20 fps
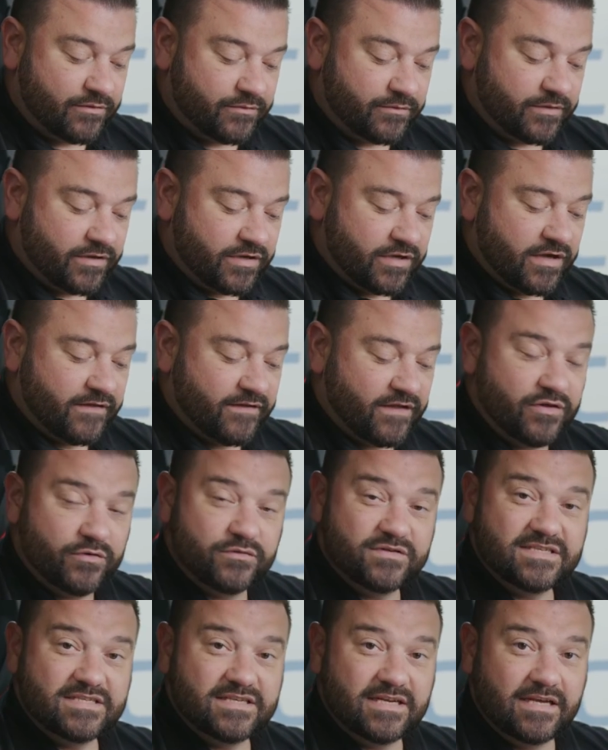down, and then
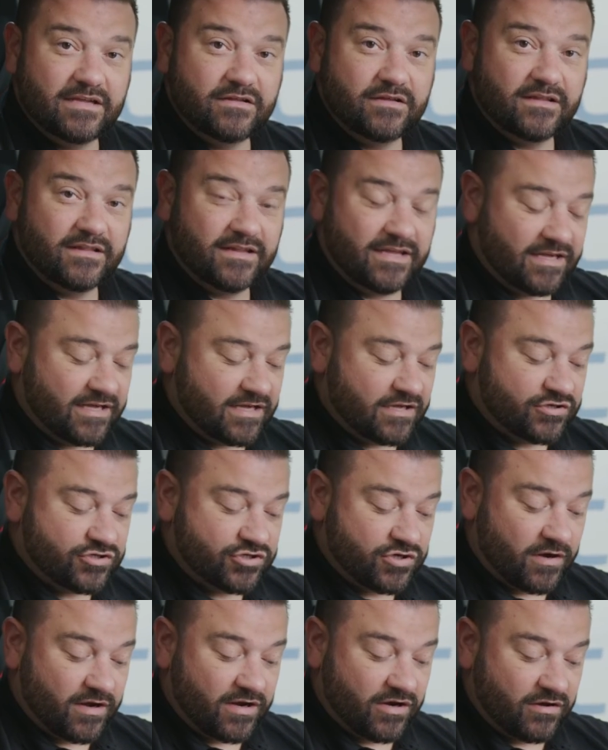you'll see that the
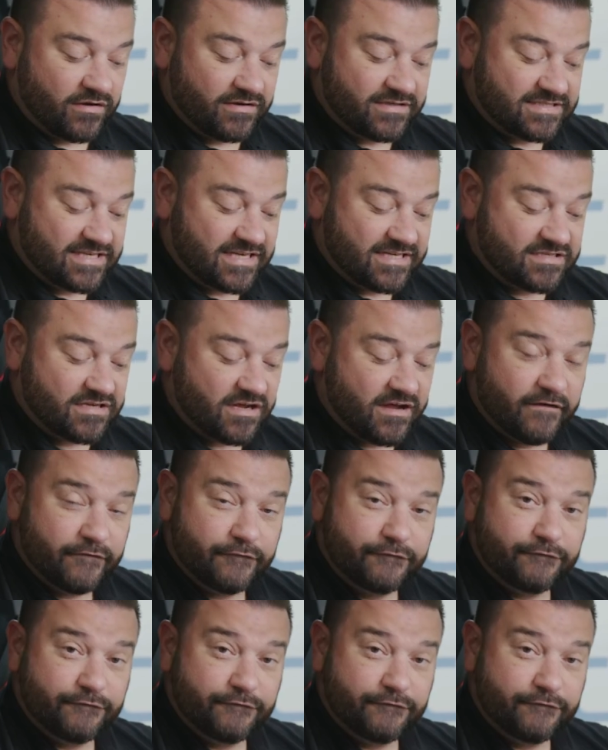dialogue says